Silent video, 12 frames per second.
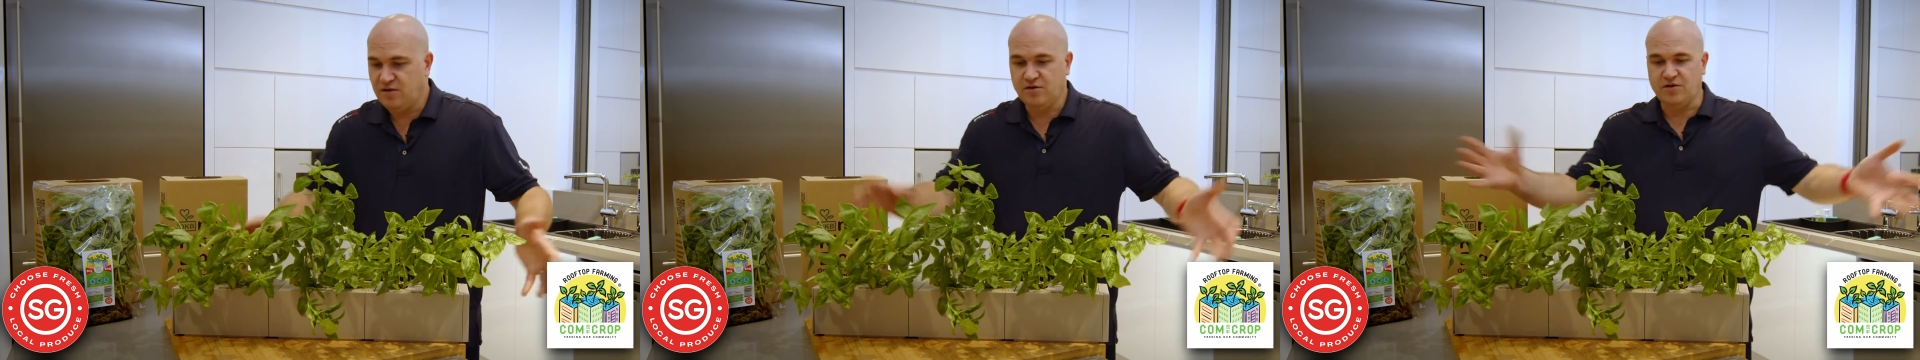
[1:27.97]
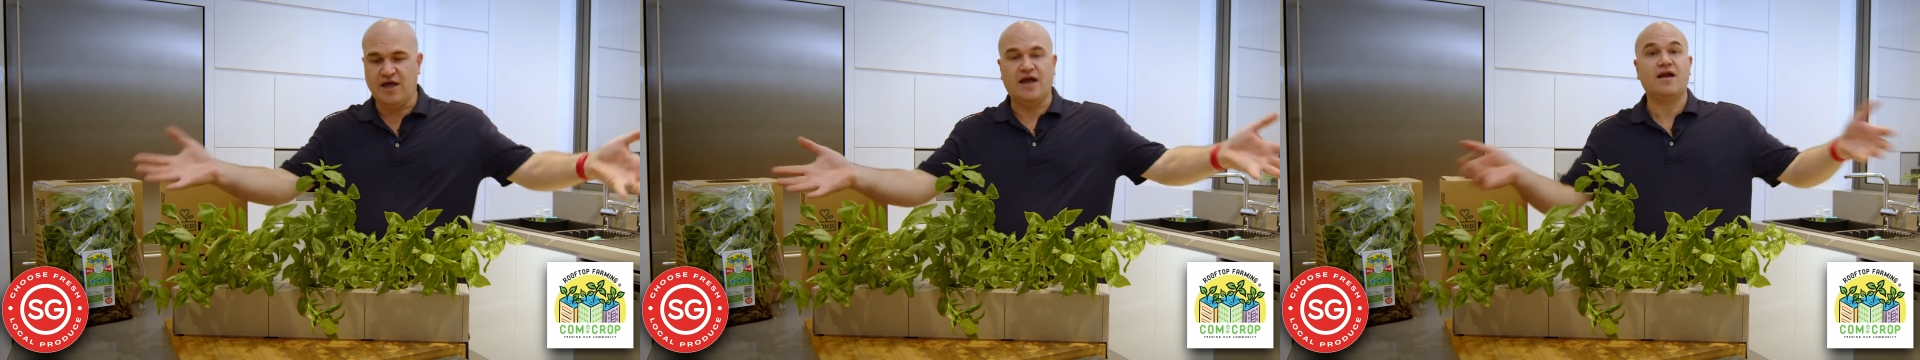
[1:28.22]

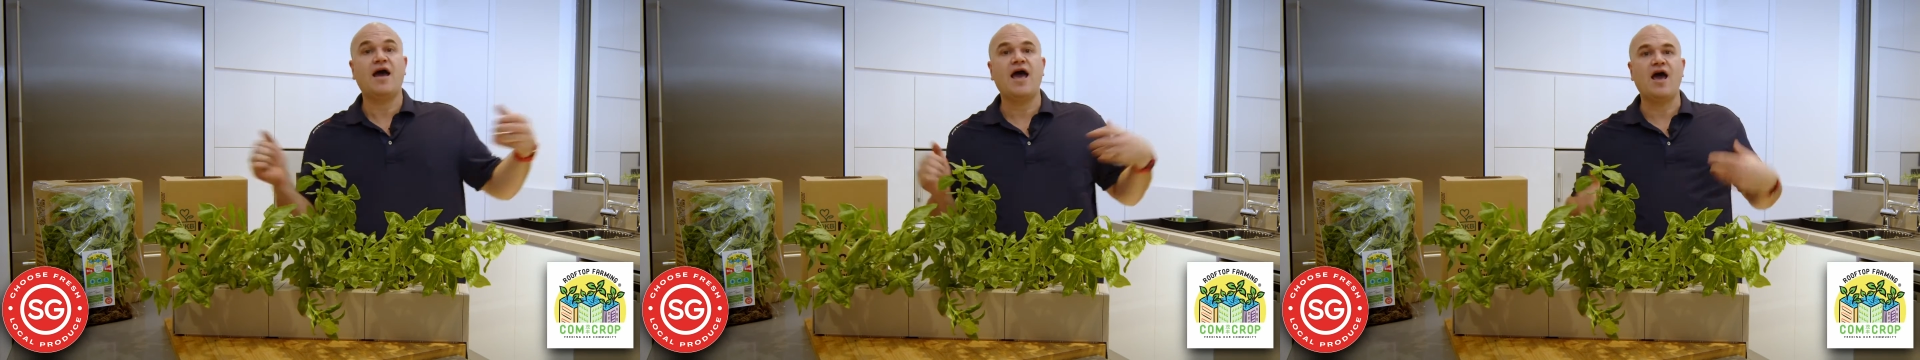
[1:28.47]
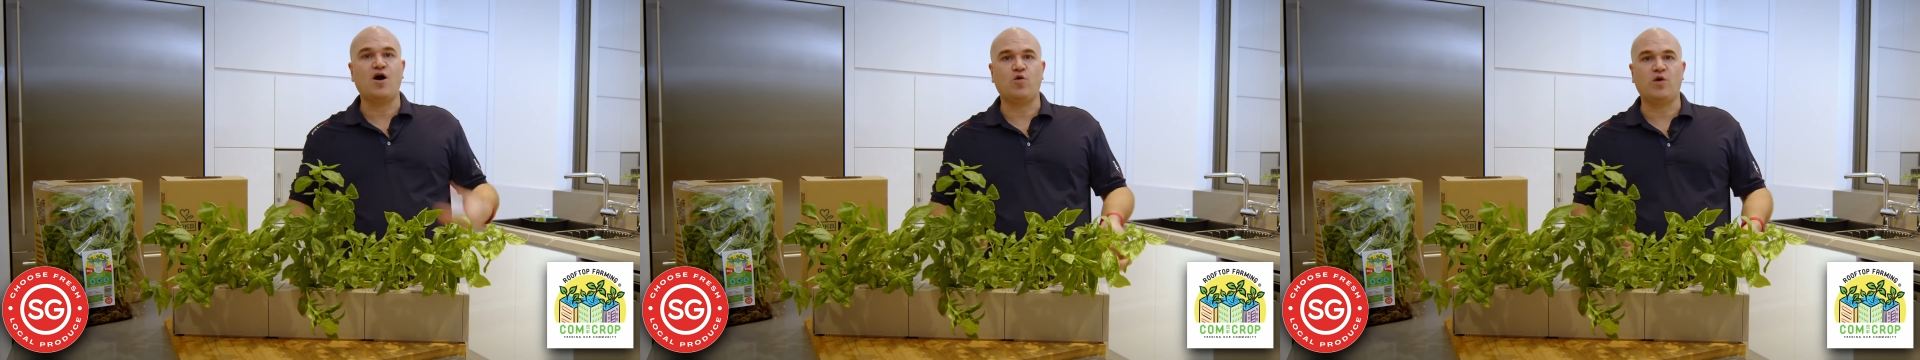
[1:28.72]
Look at that,
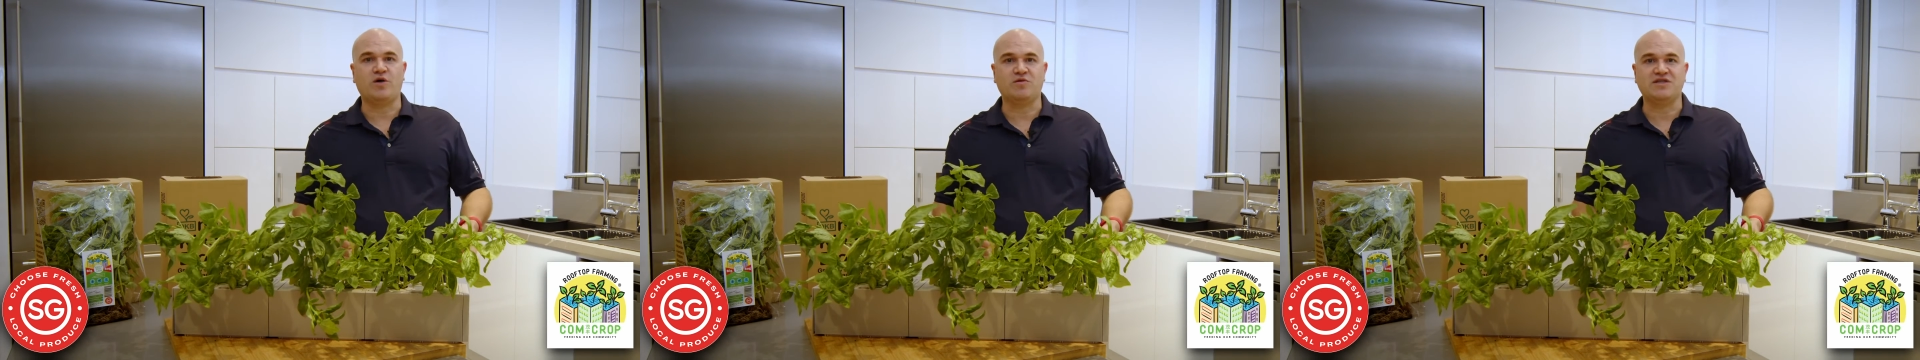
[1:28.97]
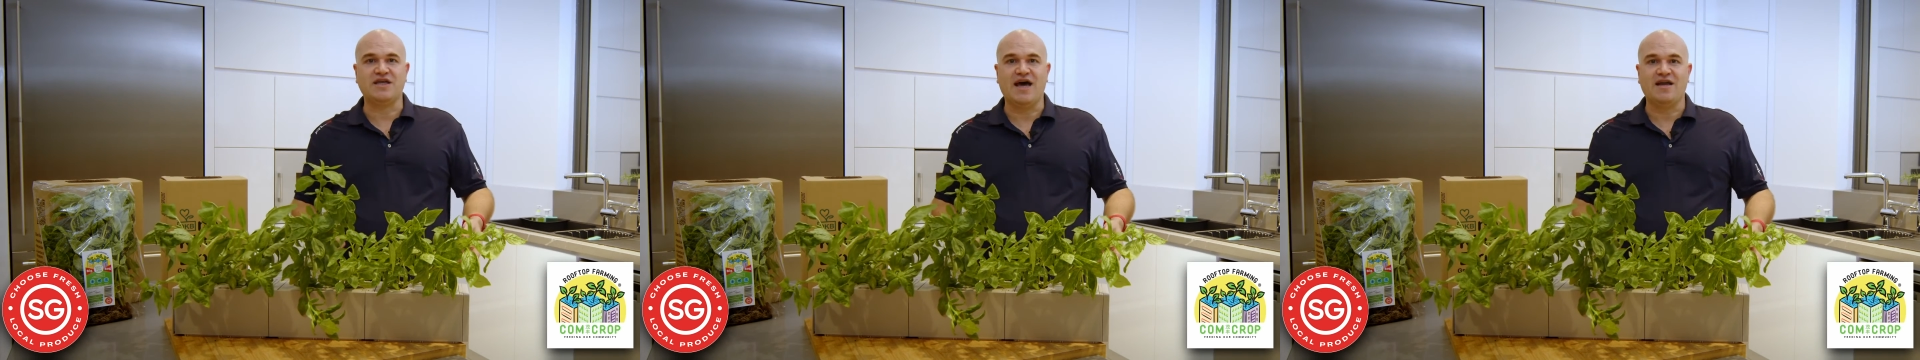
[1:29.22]
how quick
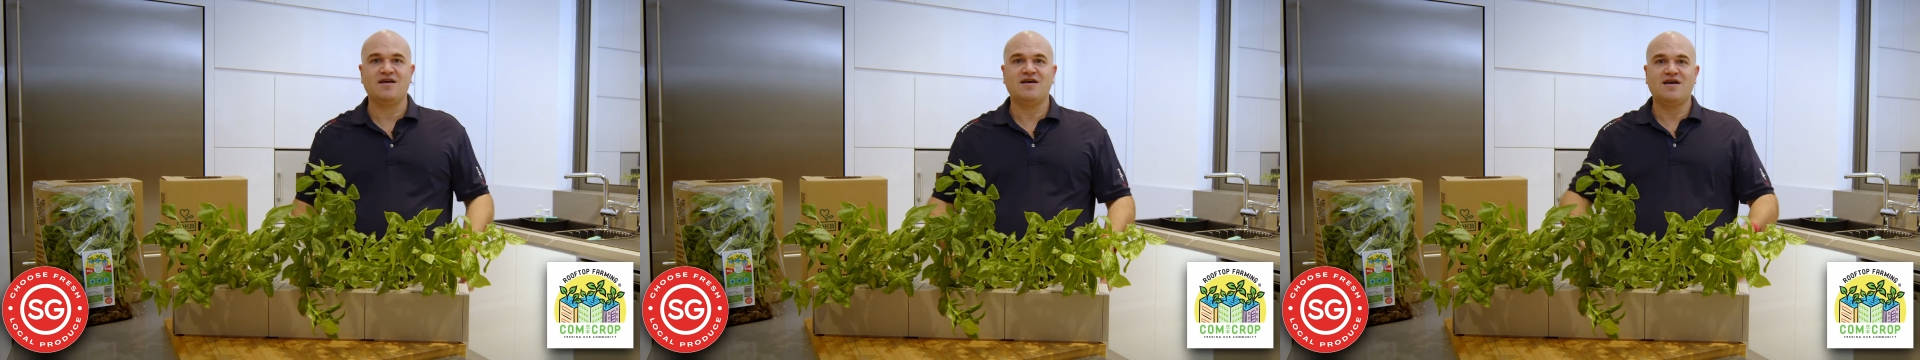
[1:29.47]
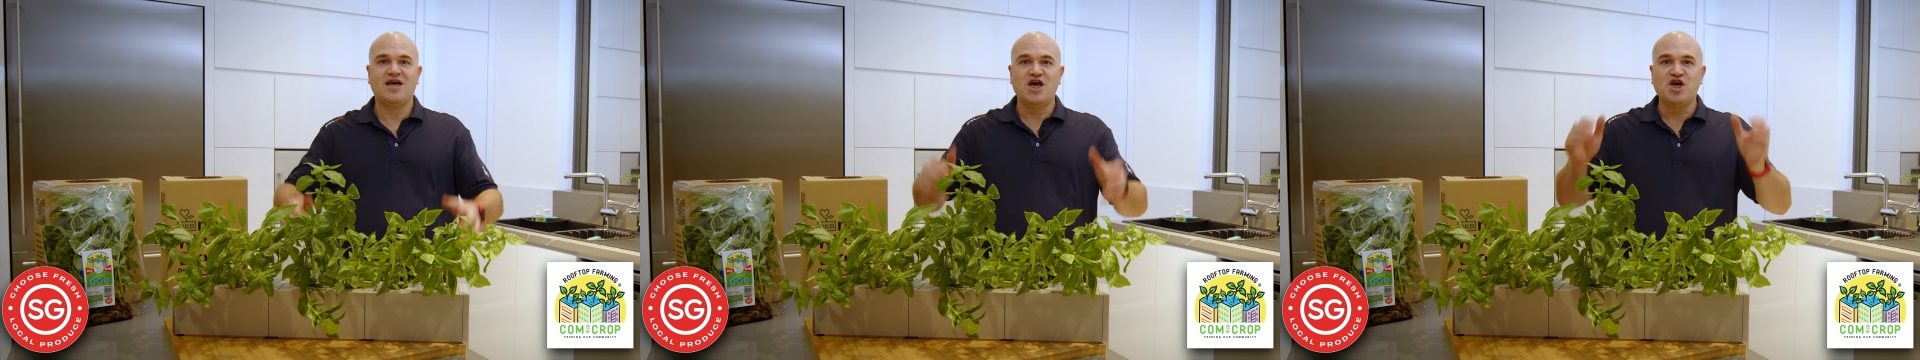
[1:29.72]
was that?
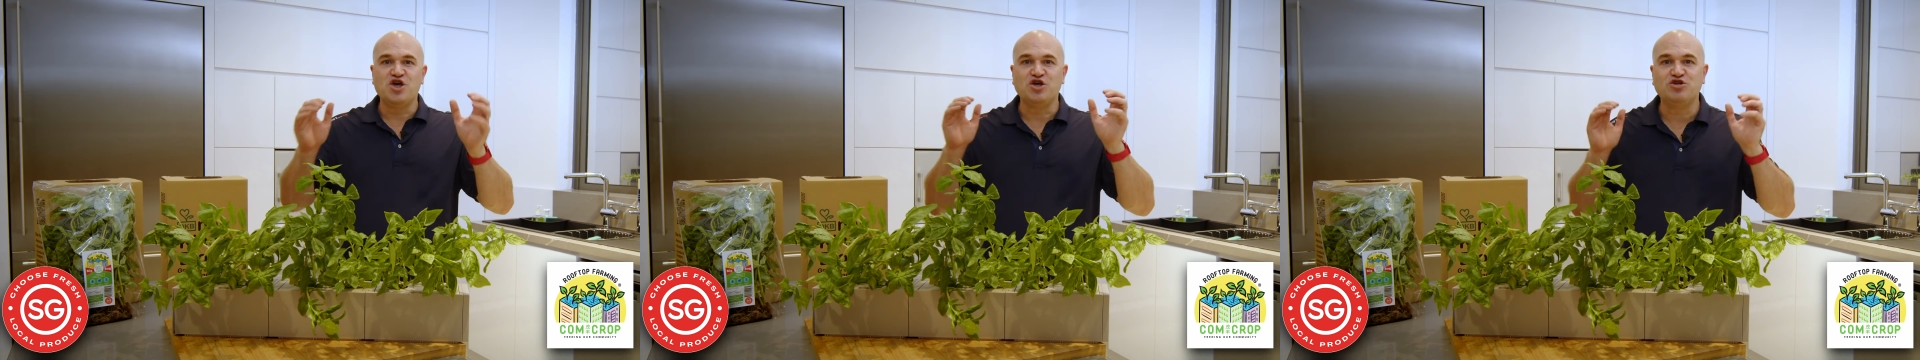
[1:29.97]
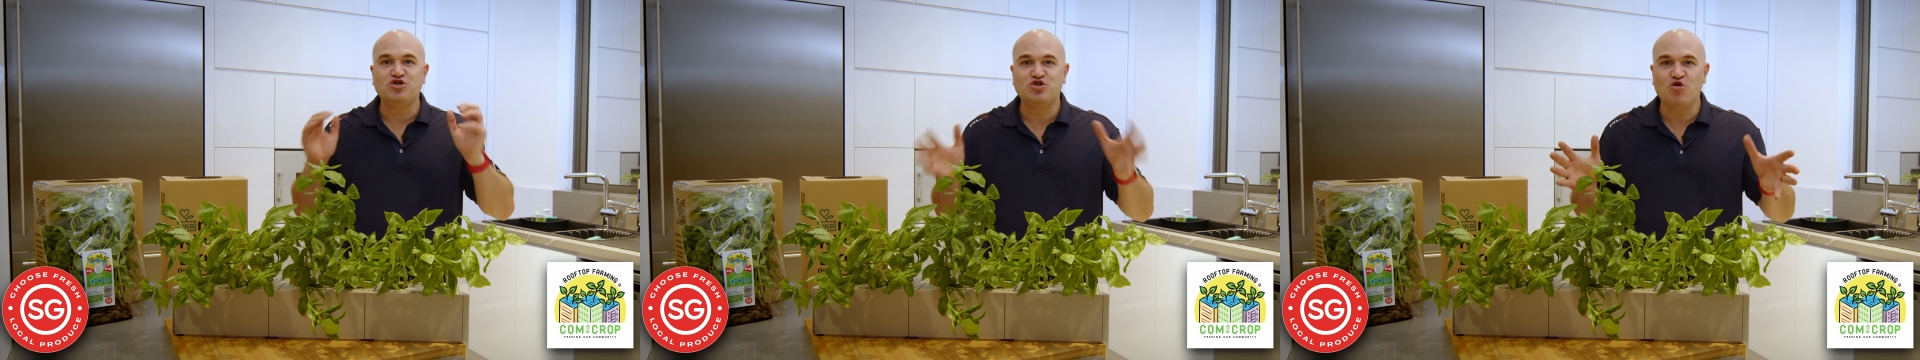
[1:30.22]

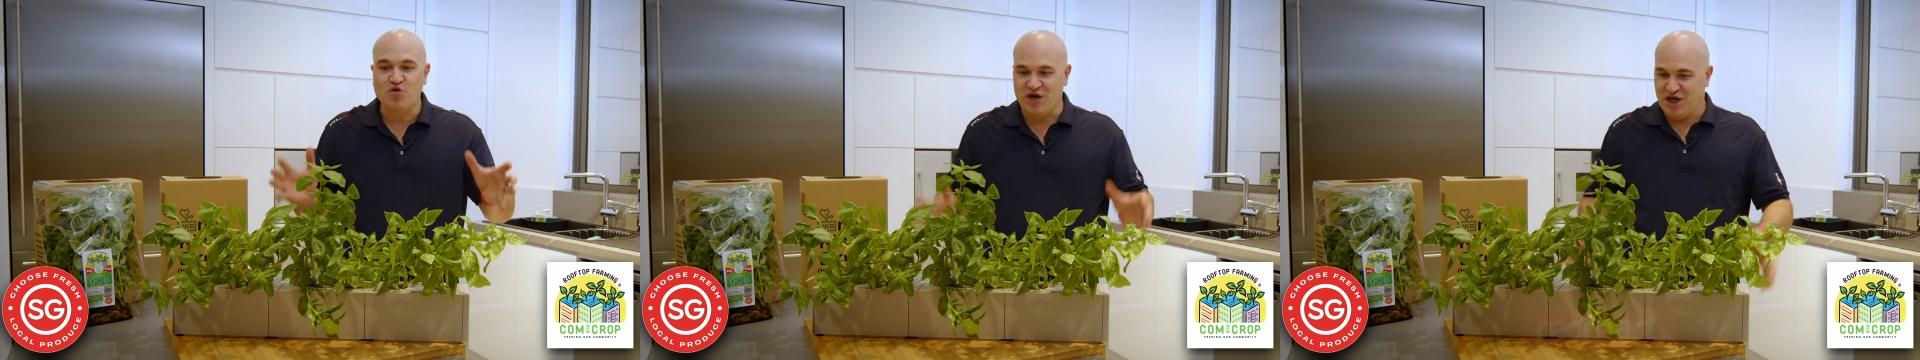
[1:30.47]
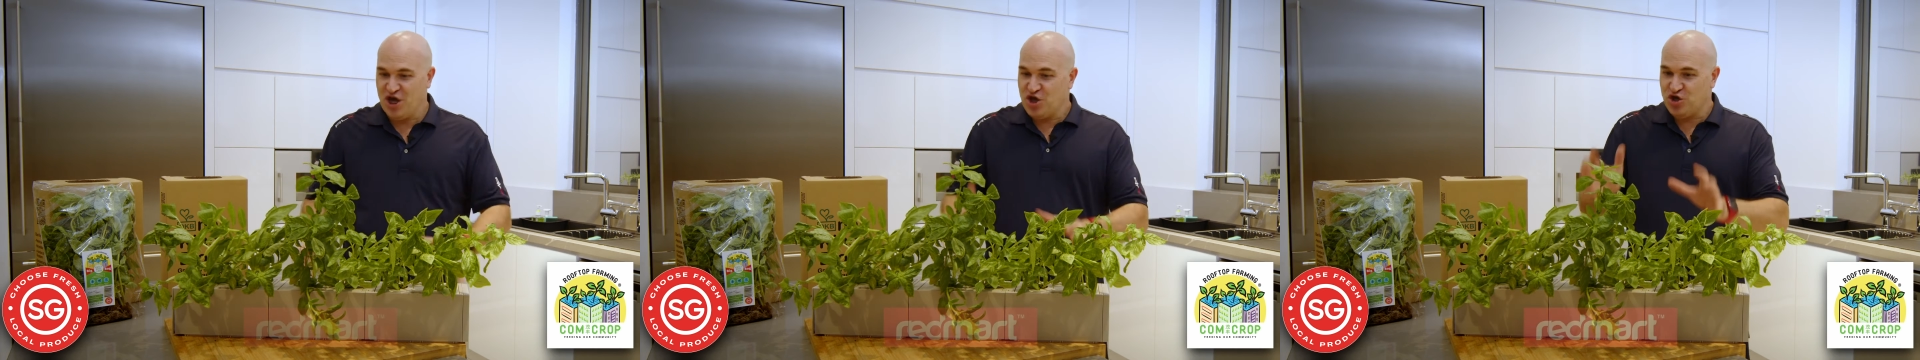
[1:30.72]
Enjoy